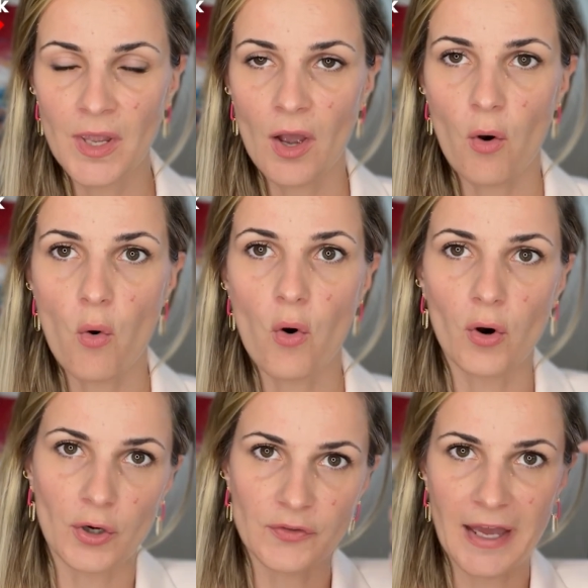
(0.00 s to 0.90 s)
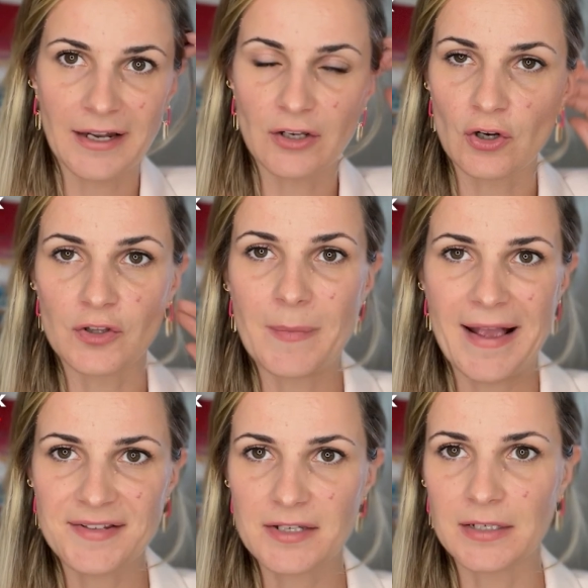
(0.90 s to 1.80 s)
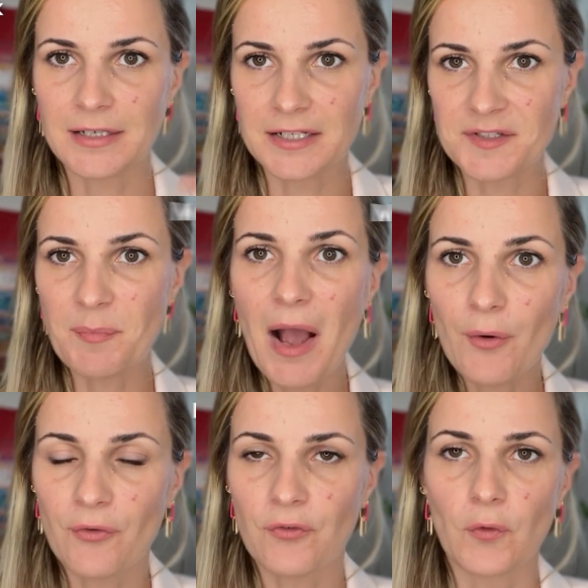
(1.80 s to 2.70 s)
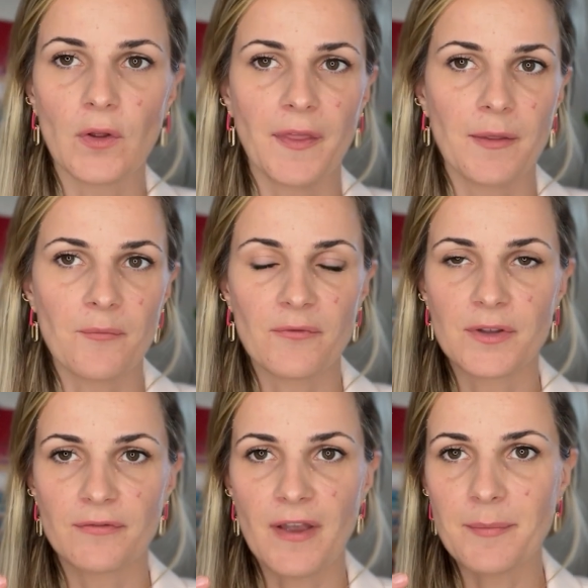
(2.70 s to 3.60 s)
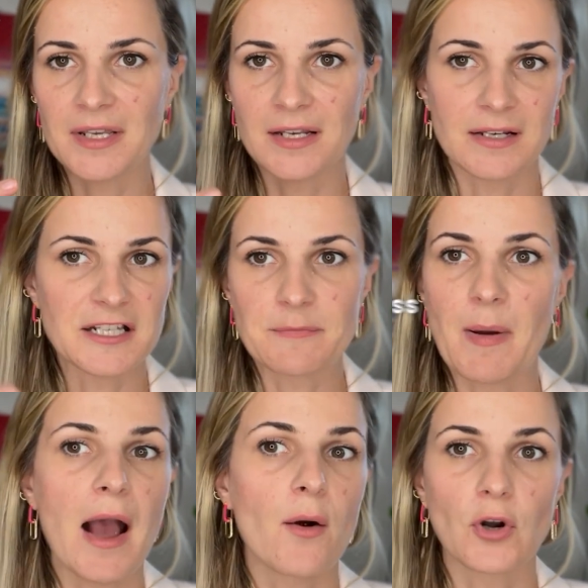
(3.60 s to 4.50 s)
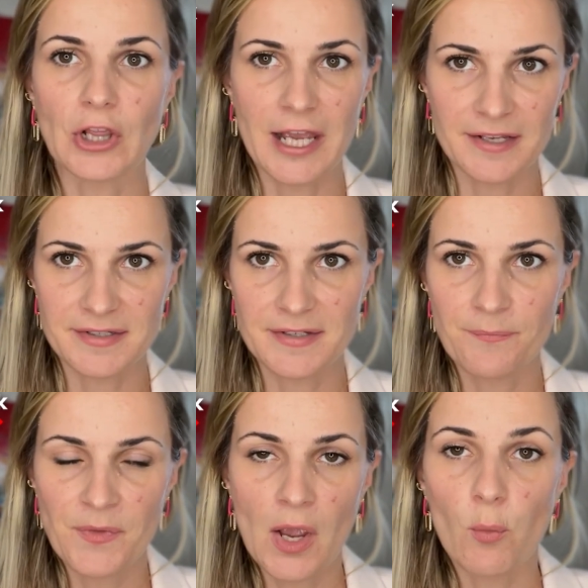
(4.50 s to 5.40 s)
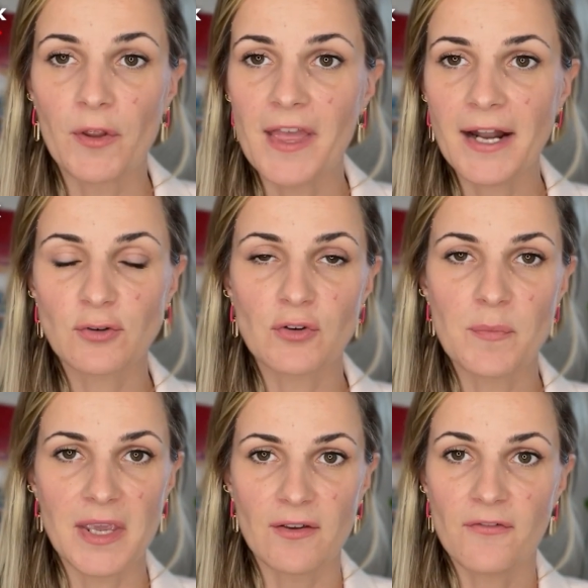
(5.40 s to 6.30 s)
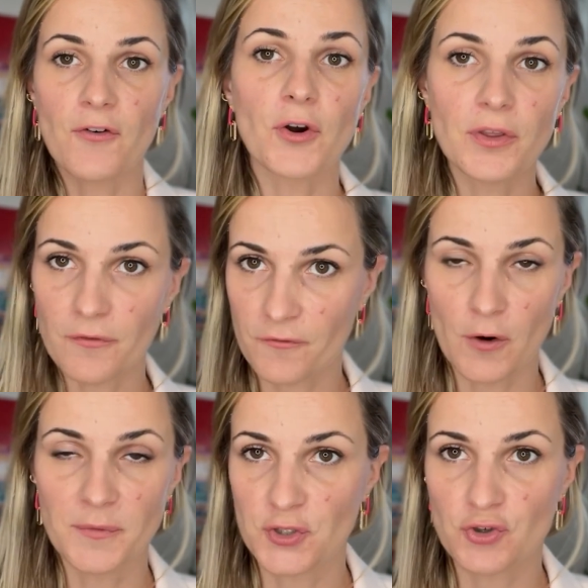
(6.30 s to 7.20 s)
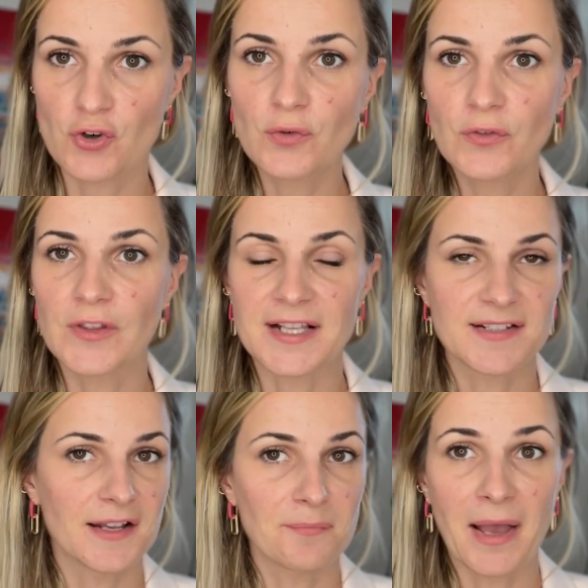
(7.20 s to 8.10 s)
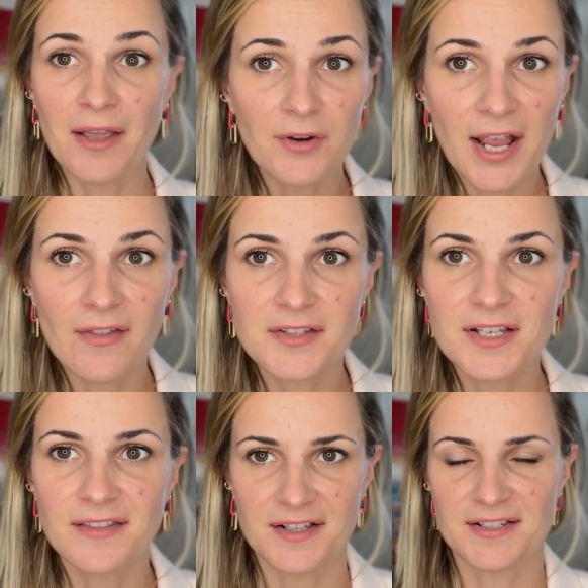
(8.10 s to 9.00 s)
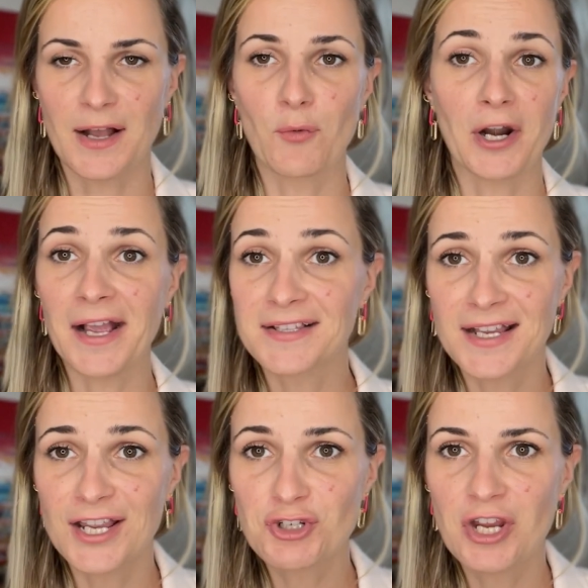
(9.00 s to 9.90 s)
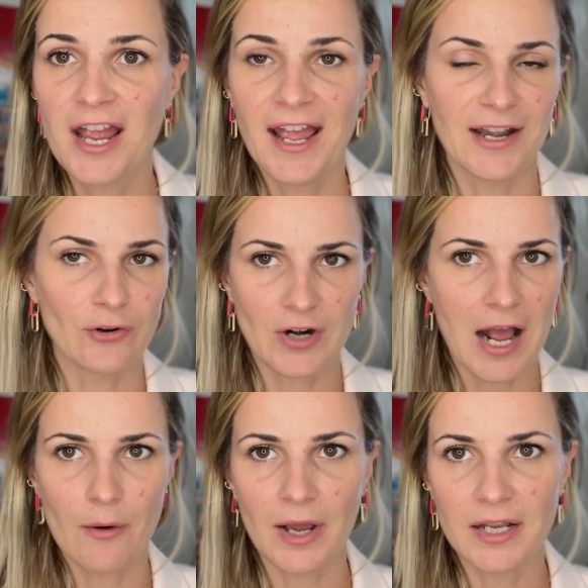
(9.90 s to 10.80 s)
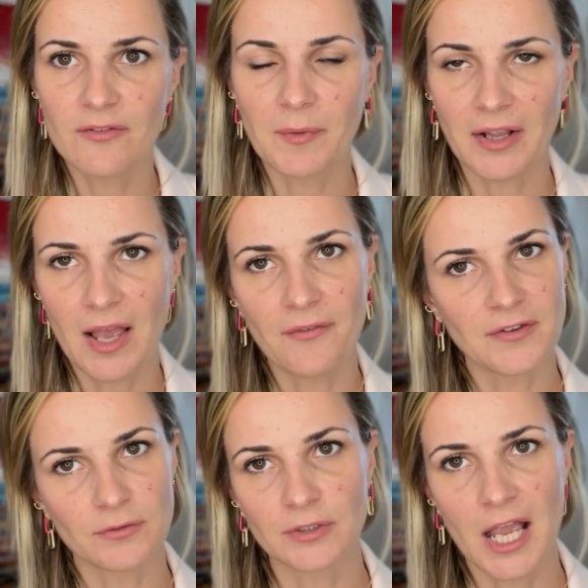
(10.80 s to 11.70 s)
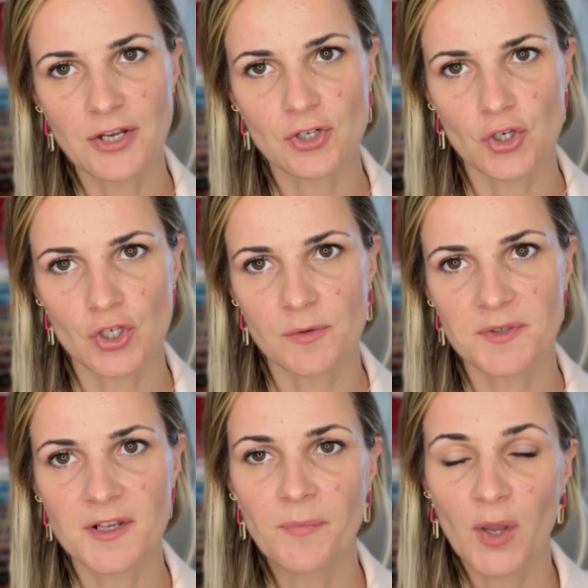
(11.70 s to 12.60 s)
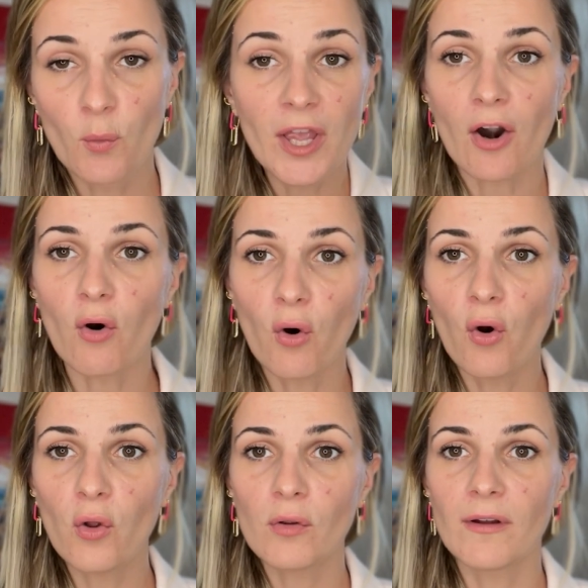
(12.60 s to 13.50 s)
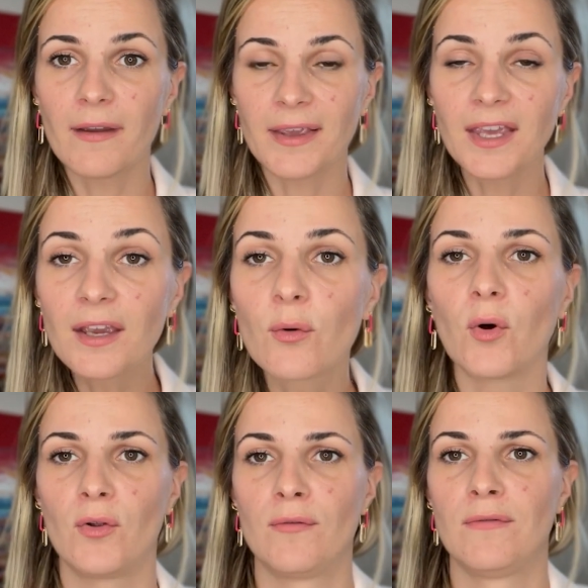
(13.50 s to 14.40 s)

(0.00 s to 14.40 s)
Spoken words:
or that, the masculine is powerful and the feminine is powerless, where that could be further from the truth. That's not my reality. That's not what I teach, and not how I live my life in relationships. We are all equal